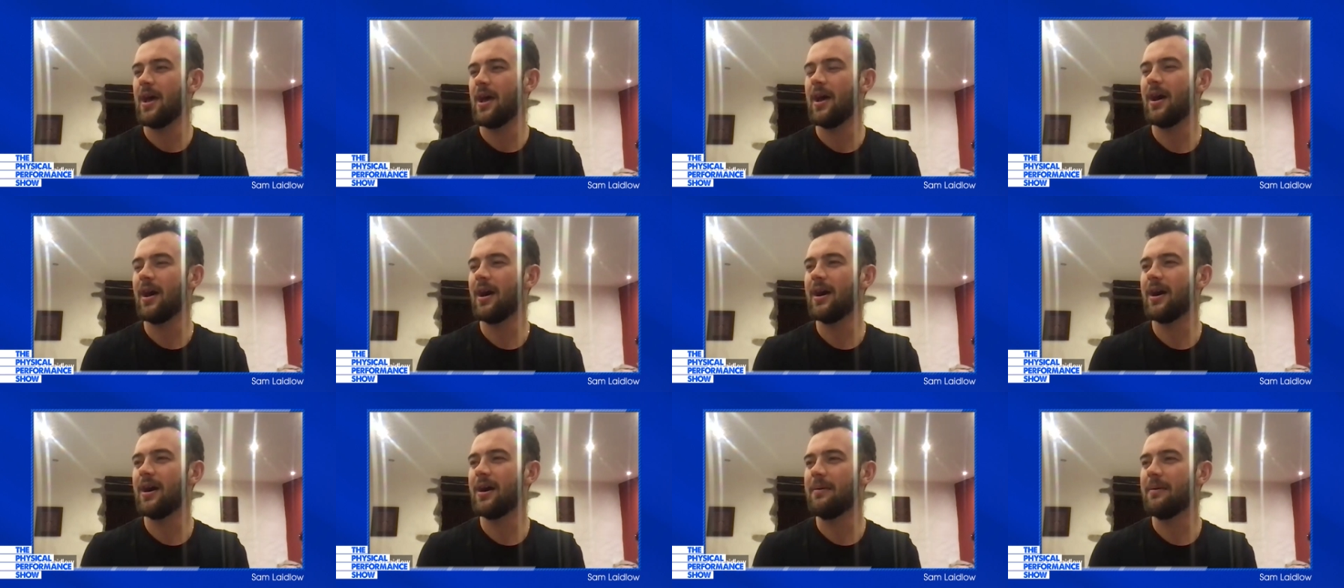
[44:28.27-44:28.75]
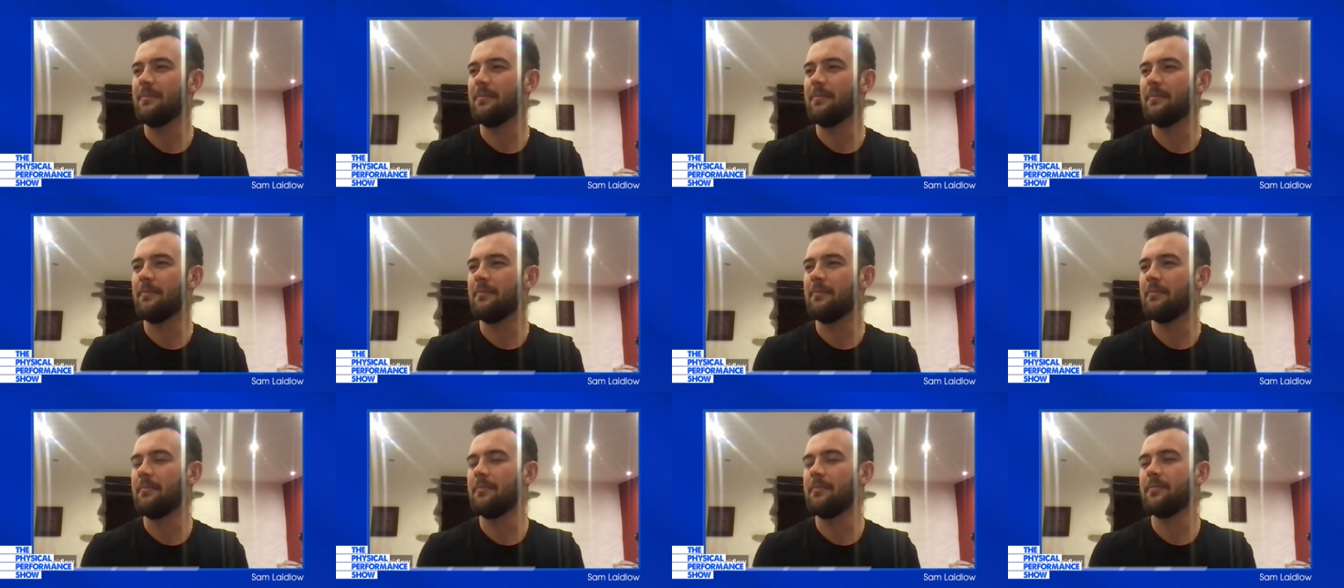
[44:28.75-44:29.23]

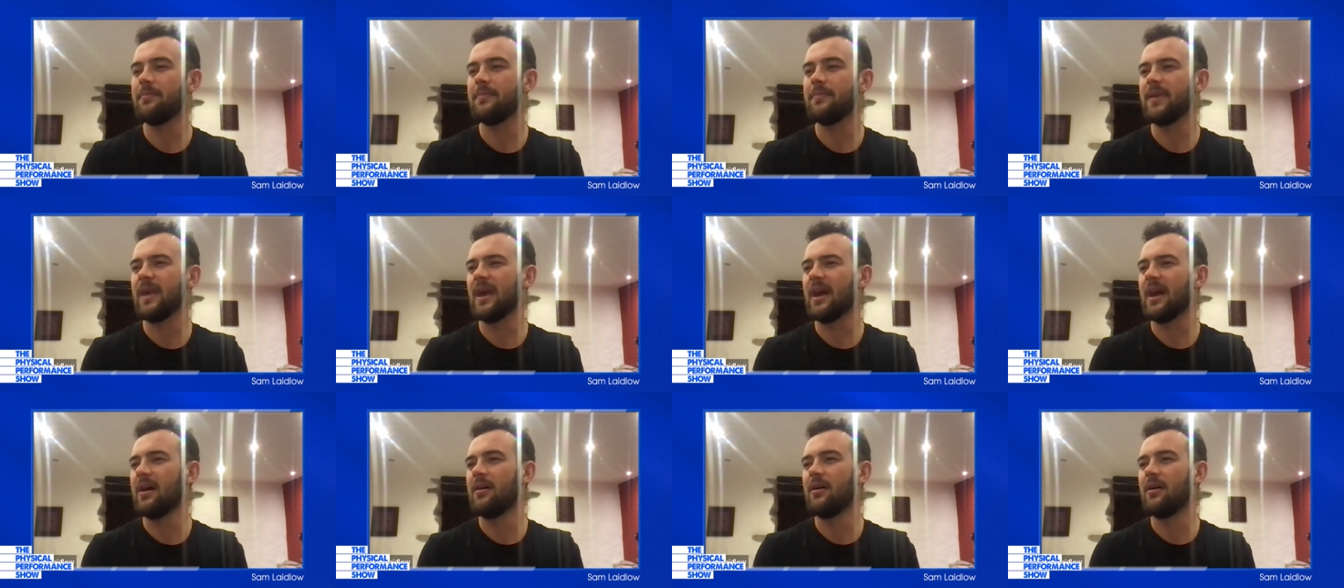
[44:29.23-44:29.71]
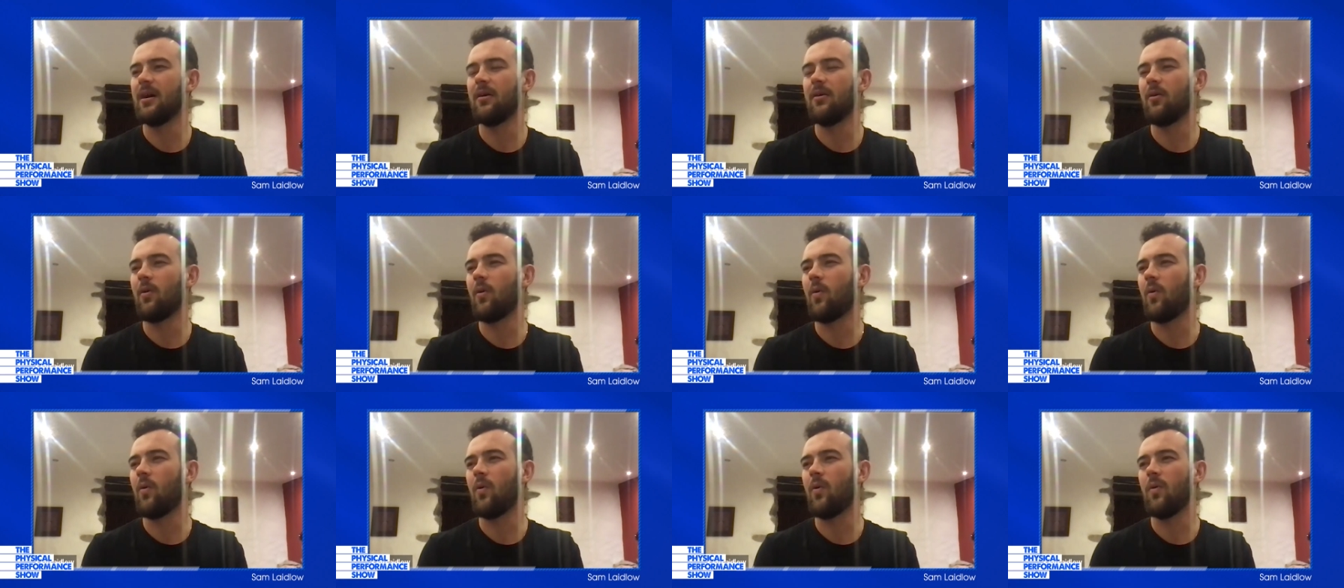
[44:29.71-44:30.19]

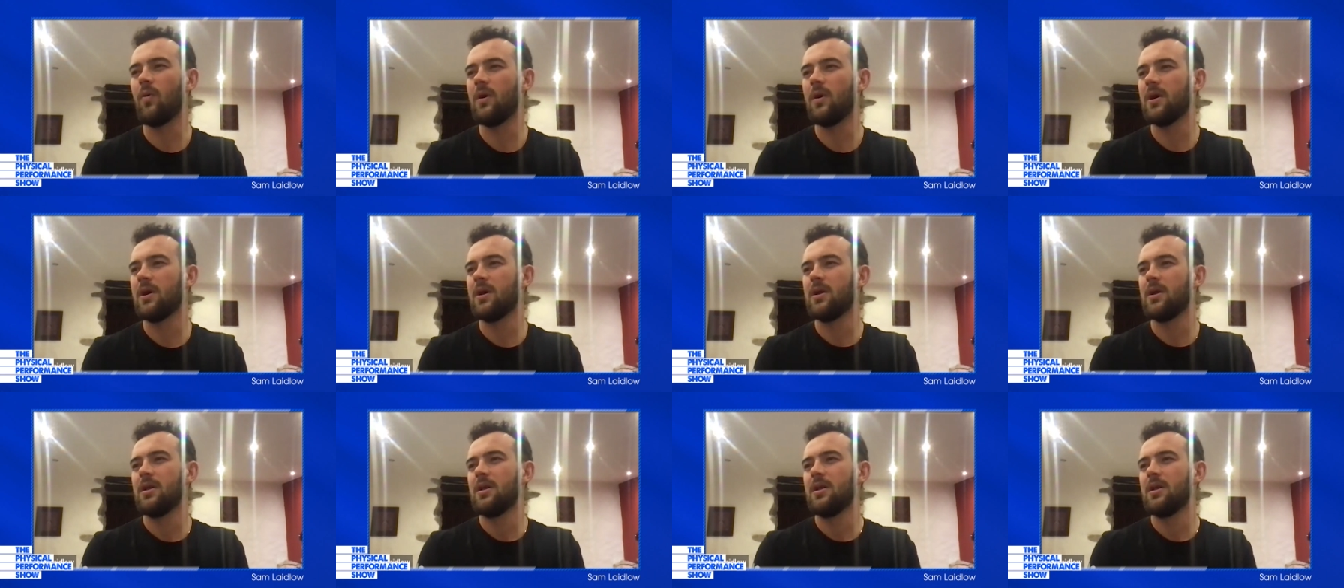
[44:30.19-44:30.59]
I'll